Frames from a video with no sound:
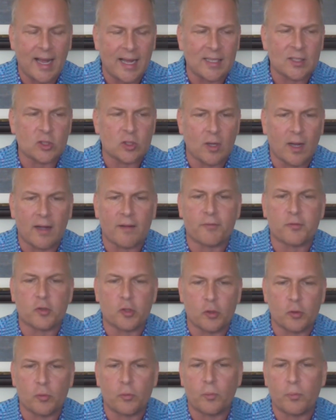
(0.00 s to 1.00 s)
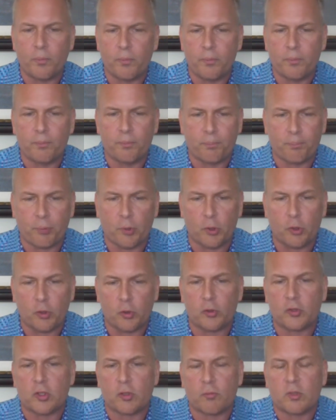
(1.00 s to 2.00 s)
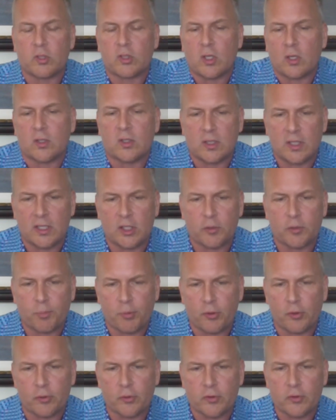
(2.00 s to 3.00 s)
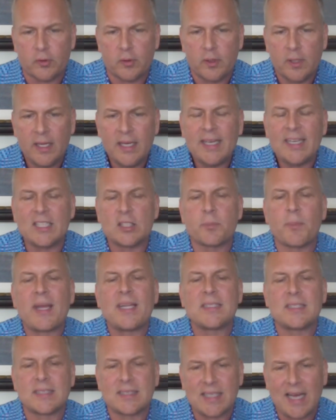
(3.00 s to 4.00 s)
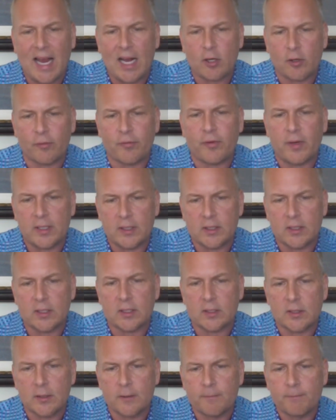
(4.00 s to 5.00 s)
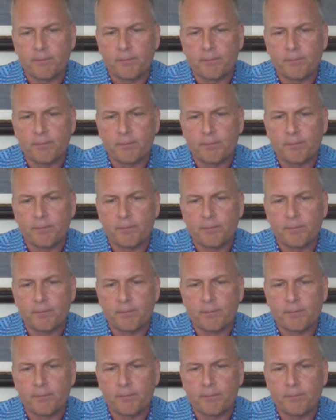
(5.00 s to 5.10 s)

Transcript: ass off to produce the results that he's produced. He's made sacrifices.